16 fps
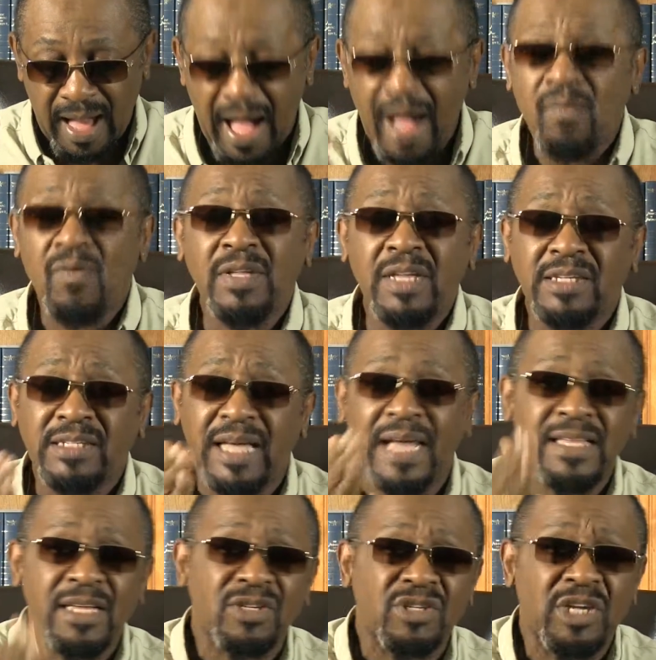I want to say
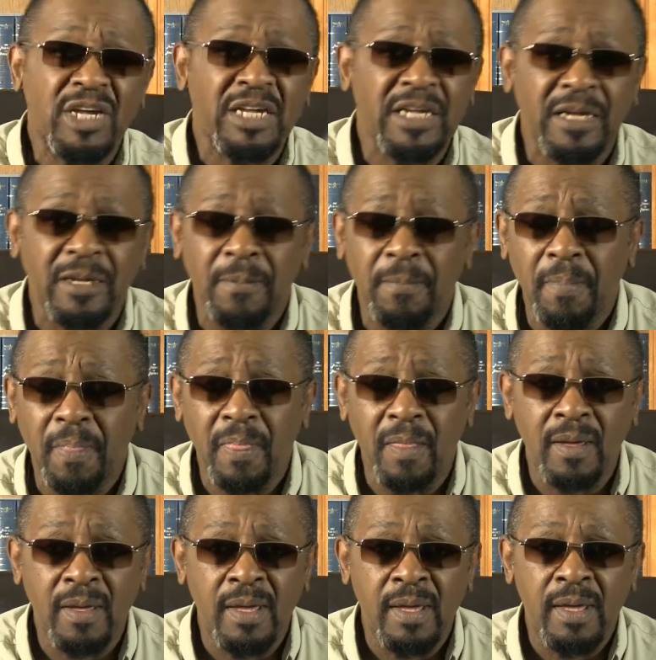this to you.
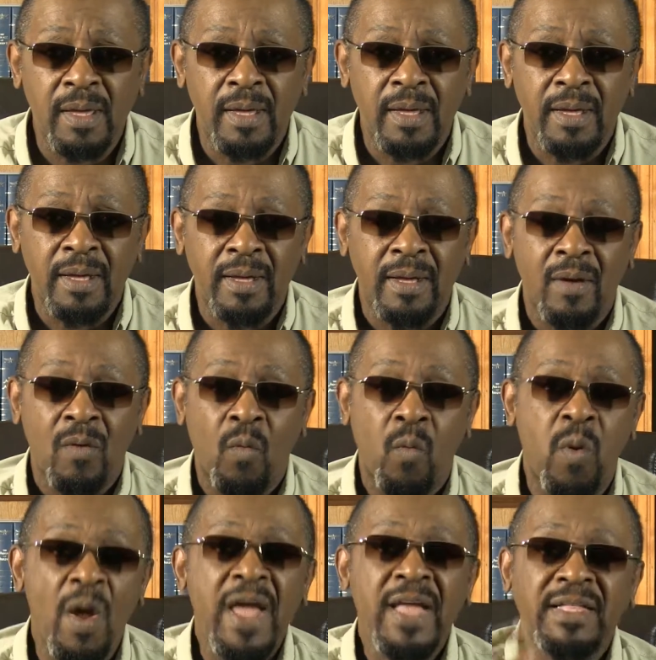
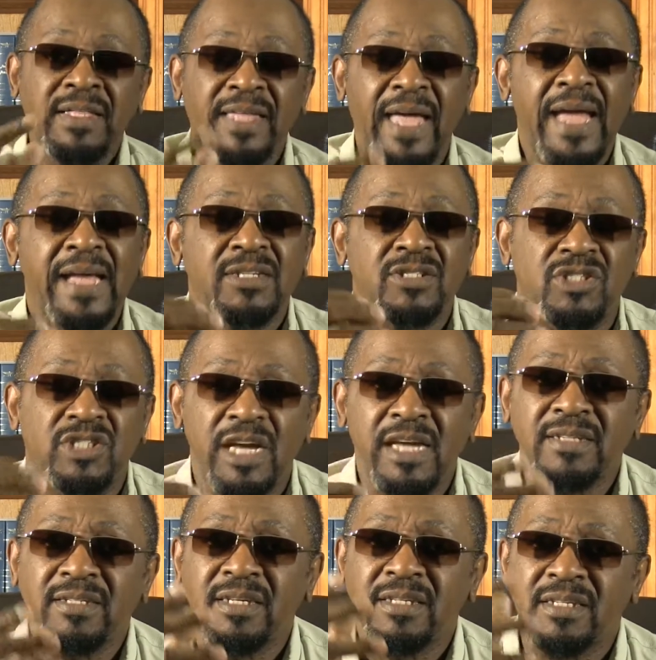We take
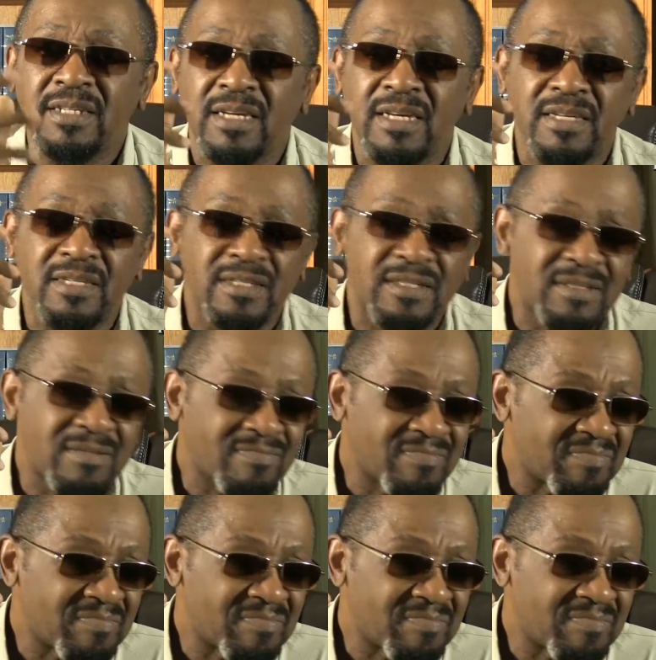Jesus